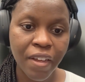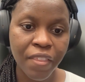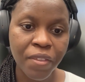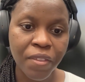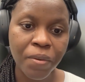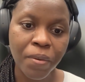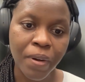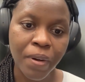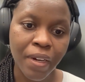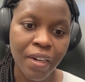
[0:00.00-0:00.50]
and
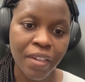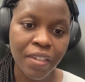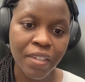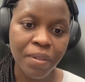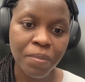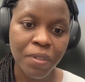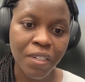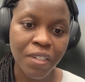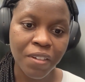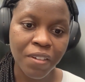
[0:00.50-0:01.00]
the
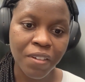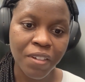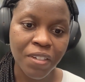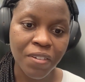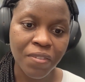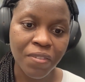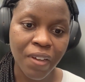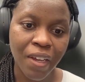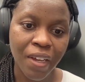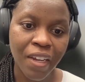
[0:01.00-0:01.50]
organism still
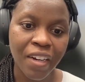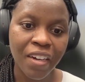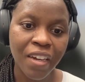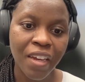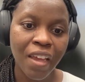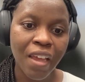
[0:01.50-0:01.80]
is fine.